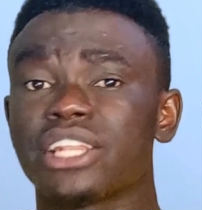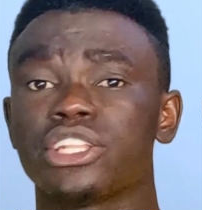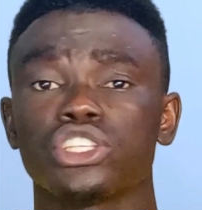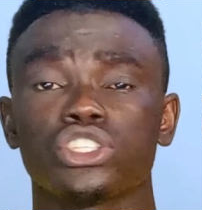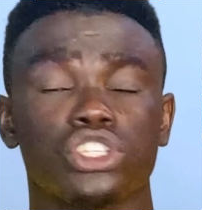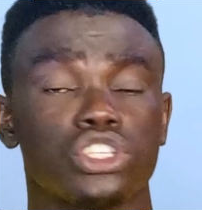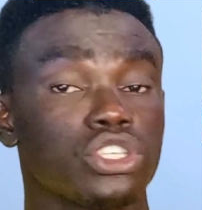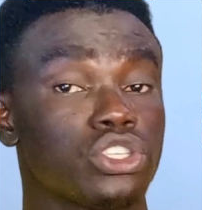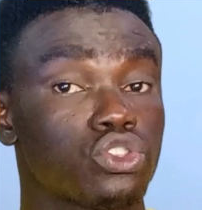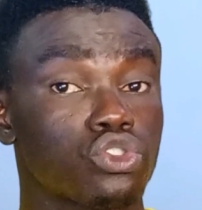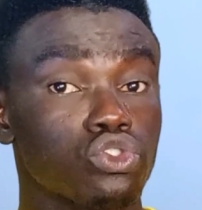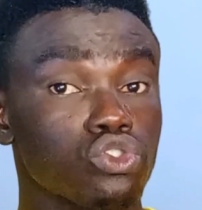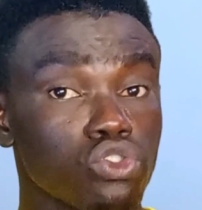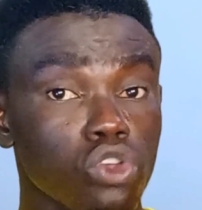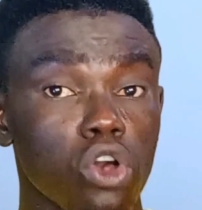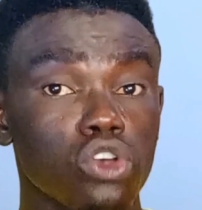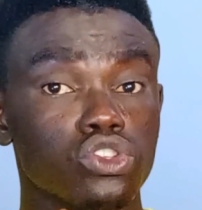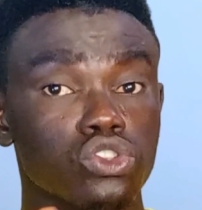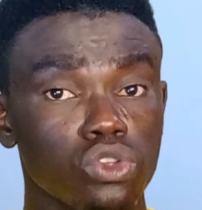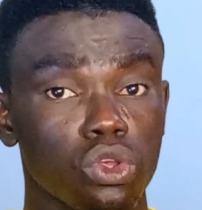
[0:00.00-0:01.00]
And it is
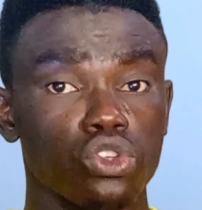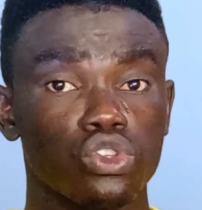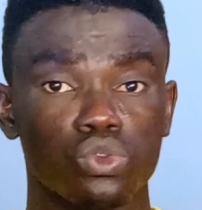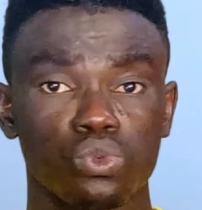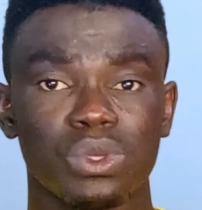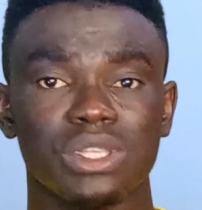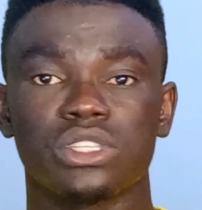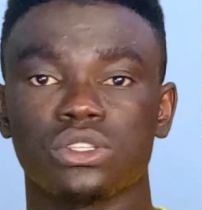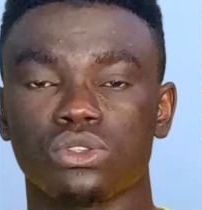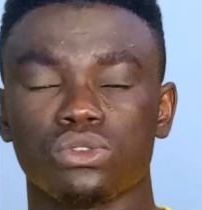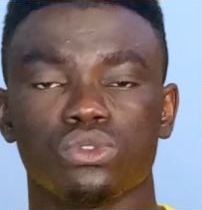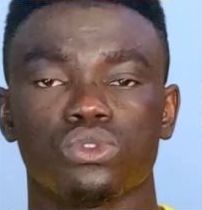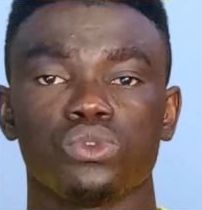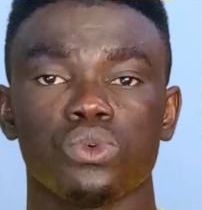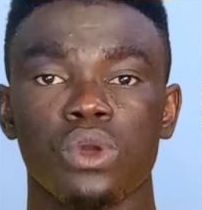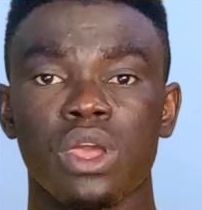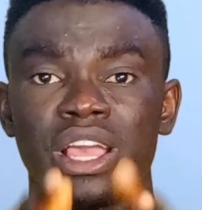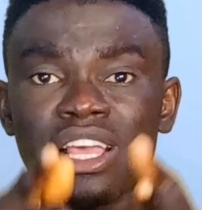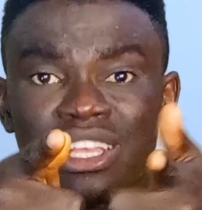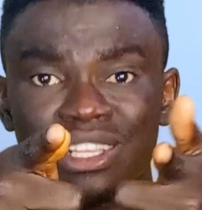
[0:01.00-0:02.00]
so so sweet to
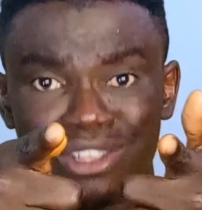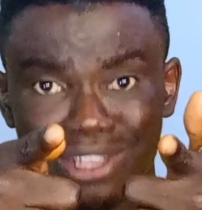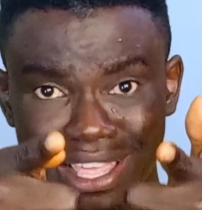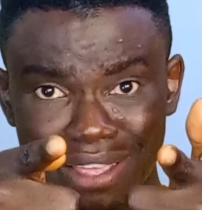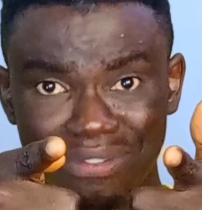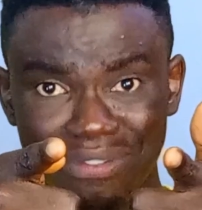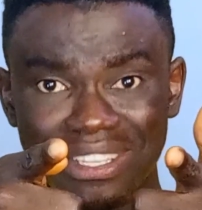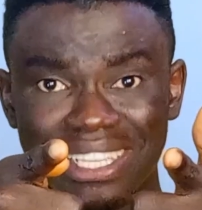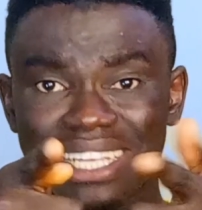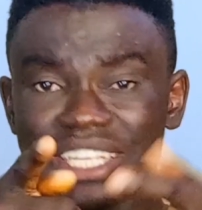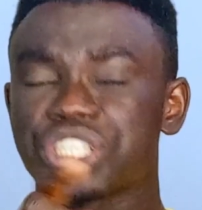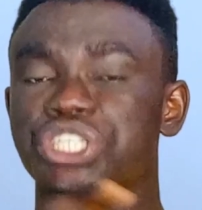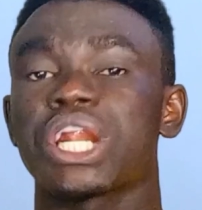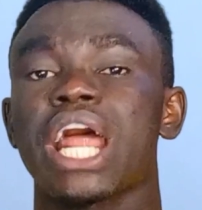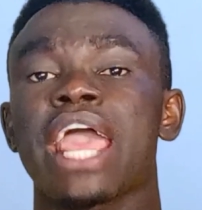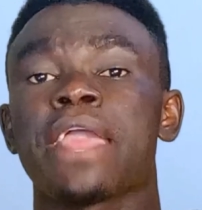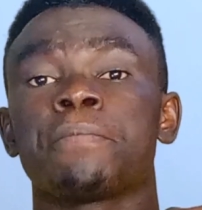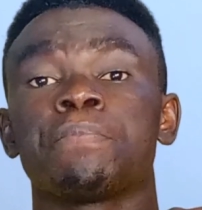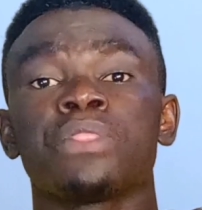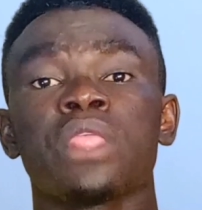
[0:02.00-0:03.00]
do. Give it a
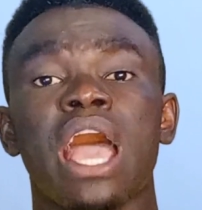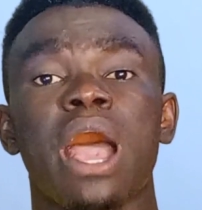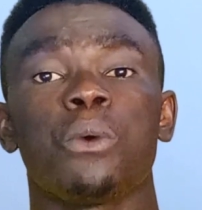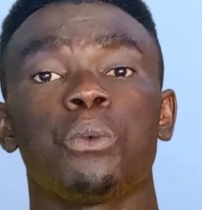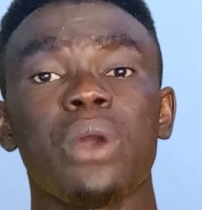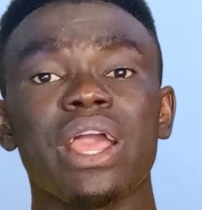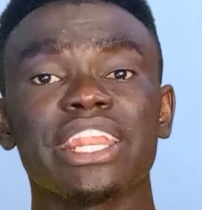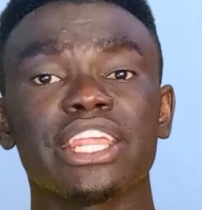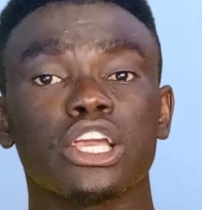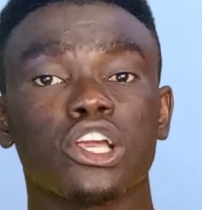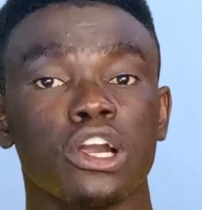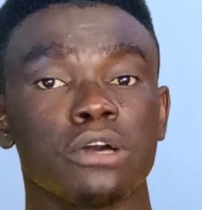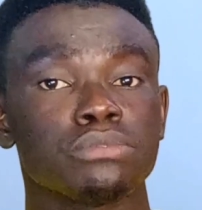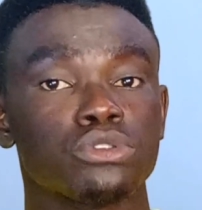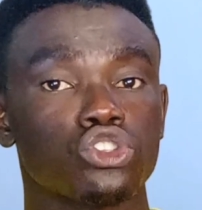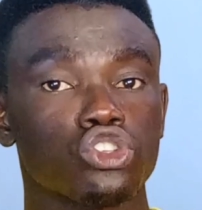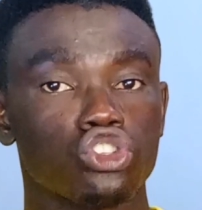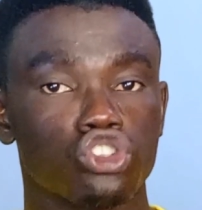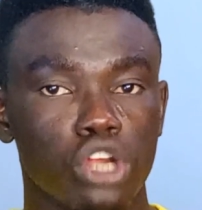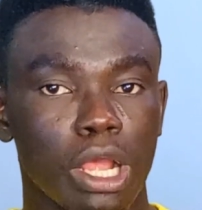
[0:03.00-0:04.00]
try. And when it comes to